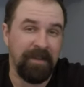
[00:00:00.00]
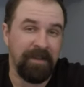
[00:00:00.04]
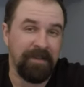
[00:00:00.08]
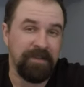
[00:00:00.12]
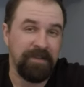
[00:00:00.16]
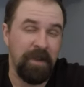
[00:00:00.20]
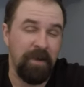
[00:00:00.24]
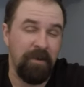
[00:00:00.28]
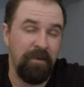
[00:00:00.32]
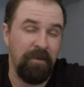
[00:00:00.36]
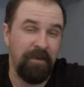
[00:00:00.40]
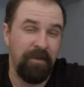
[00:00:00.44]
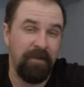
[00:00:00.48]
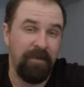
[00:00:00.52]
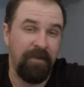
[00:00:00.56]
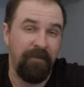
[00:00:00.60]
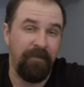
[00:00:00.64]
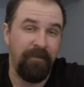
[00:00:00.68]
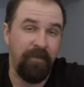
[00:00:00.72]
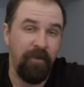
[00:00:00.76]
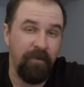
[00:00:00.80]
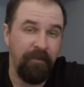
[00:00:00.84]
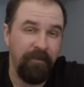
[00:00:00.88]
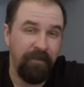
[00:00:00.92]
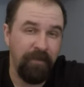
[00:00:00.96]
So
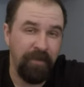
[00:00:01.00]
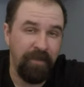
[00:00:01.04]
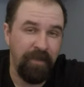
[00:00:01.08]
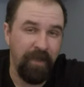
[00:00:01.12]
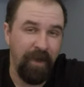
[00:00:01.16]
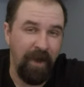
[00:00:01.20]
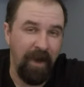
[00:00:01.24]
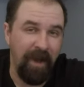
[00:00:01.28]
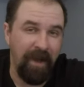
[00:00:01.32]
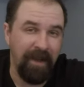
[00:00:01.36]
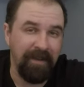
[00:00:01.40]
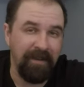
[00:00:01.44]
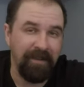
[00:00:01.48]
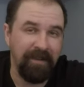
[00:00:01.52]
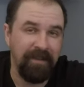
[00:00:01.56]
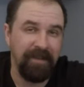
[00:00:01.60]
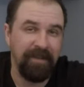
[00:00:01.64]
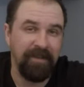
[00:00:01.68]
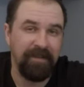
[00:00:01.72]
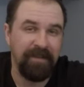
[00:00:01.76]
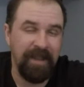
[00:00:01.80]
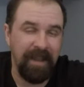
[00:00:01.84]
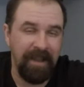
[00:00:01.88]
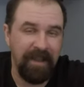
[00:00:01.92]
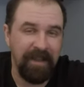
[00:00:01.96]
food for thought,
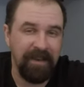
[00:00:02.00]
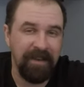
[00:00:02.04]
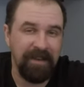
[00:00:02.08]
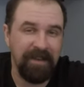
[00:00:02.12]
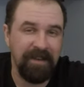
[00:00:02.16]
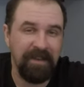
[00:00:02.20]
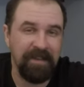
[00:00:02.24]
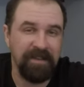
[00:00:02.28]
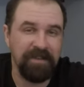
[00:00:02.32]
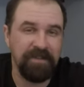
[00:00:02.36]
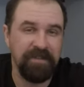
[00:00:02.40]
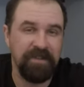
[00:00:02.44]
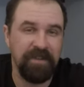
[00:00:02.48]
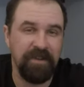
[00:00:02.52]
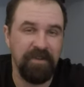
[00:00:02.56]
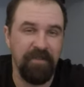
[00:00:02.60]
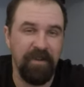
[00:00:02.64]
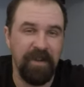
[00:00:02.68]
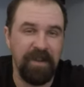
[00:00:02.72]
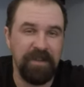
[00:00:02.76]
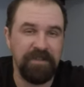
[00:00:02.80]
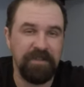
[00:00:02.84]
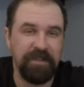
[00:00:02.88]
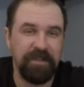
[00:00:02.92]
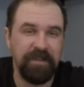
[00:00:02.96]
take it into
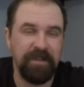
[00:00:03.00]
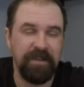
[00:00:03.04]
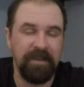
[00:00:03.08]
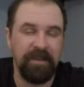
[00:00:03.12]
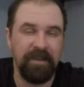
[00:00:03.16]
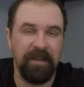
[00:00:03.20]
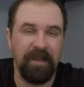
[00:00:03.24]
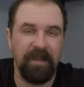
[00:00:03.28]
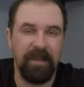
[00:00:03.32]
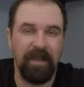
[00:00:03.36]
consideration.